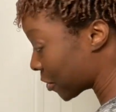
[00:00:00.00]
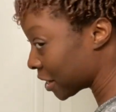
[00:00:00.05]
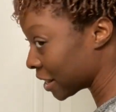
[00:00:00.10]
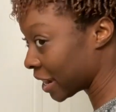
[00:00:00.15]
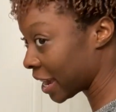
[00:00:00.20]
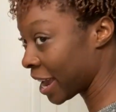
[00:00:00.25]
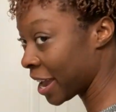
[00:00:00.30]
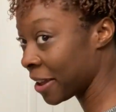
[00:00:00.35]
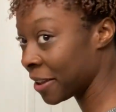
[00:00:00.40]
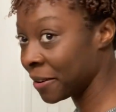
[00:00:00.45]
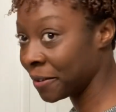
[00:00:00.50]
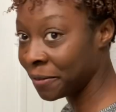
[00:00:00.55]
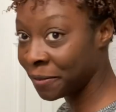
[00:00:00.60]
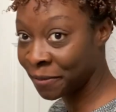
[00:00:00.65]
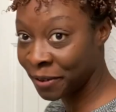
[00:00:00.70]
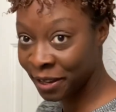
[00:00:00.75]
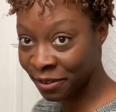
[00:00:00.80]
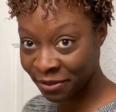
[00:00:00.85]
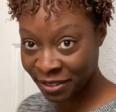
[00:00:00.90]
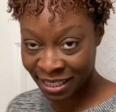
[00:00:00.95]
and
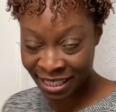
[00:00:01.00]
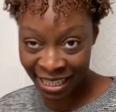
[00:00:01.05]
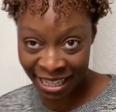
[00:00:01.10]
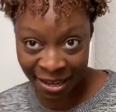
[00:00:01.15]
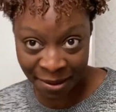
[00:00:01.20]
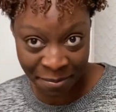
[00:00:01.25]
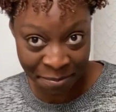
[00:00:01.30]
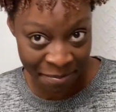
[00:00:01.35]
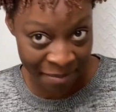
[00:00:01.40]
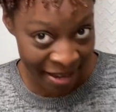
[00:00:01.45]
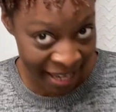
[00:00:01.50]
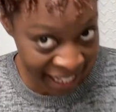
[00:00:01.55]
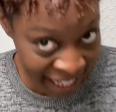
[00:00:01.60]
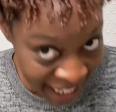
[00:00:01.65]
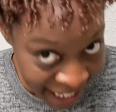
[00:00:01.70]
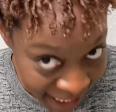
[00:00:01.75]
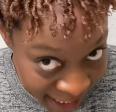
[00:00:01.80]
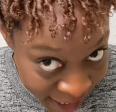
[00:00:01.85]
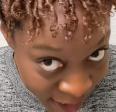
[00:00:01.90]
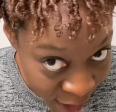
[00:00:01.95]
15
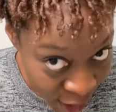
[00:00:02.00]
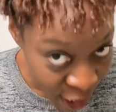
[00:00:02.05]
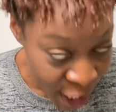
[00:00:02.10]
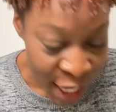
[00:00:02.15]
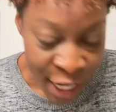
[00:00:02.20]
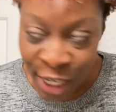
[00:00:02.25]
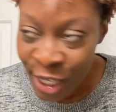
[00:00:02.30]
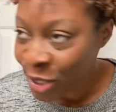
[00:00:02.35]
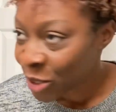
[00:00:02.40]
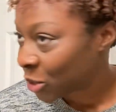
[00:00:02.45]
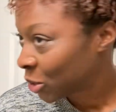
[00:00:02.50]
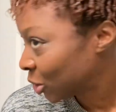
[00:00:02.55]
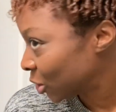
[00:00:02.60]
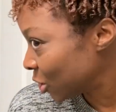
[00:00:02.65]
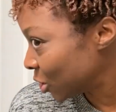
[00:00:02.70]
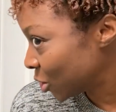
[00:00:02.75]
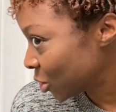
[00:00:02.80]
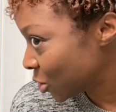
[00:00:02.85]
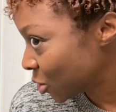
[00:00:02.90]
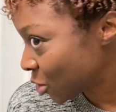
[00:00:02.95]
minutes
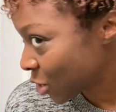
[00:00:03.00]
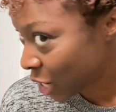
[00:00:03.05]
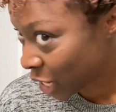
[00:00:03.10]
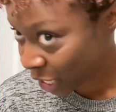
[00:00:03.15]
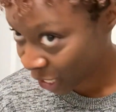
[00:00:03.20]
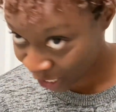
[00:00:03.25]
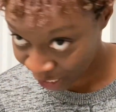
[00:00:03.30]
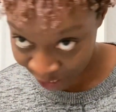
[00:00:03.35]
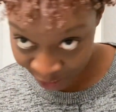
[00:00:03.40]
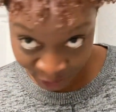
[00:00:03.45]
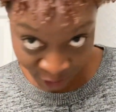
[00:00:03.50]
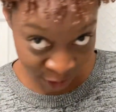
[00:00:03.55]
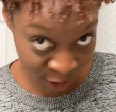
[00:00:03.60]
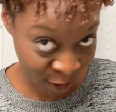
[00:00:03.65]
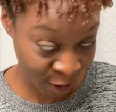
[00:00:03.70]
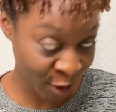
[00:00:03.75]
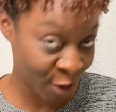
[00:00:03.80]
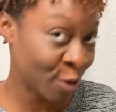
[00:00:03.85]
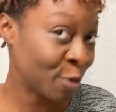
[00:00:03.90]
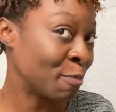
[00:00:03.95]
to
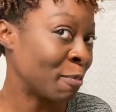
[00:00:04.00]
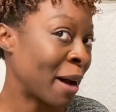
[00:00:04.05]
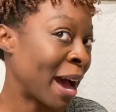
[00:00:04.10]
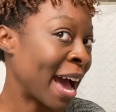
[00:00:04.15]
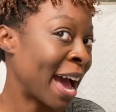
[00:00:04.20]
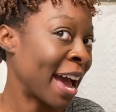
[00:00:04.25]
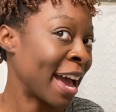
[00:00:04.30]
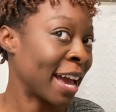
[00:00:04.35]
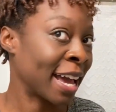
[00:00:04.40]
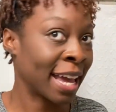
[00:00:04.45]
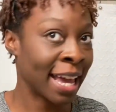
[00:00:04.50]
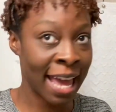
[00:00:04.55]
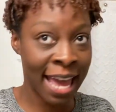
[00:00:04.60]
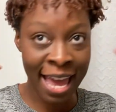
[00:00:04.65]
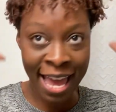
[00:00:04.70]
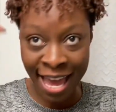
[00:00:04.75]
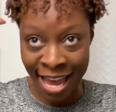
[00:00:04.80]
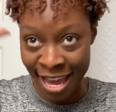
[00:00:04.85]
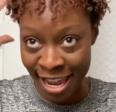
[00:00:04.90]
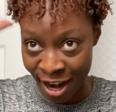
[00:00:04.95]
do my
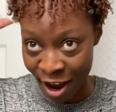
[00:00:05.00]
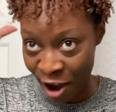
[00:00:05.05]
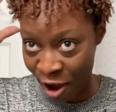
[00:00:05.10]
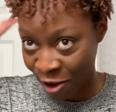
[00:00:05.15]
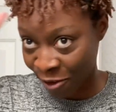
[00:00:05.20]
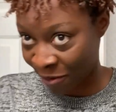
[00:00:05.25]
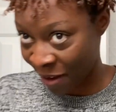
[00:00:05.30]
head of